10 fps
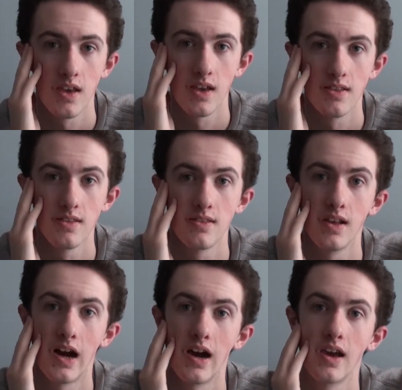And
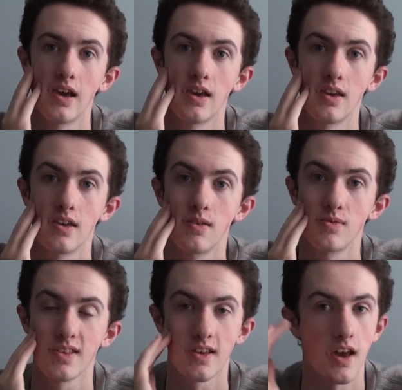I
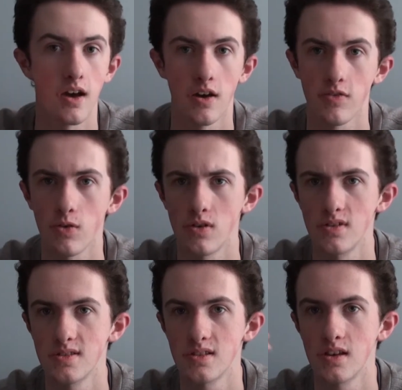was like, "Yeah, of
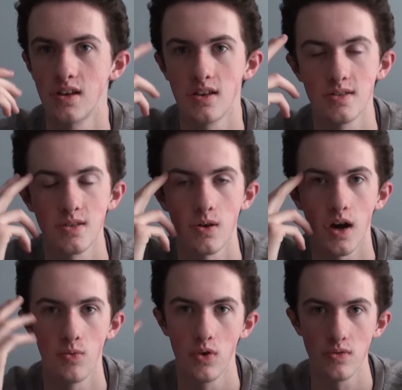course." So
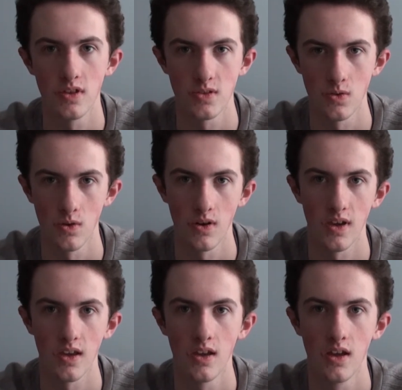I wrote the story.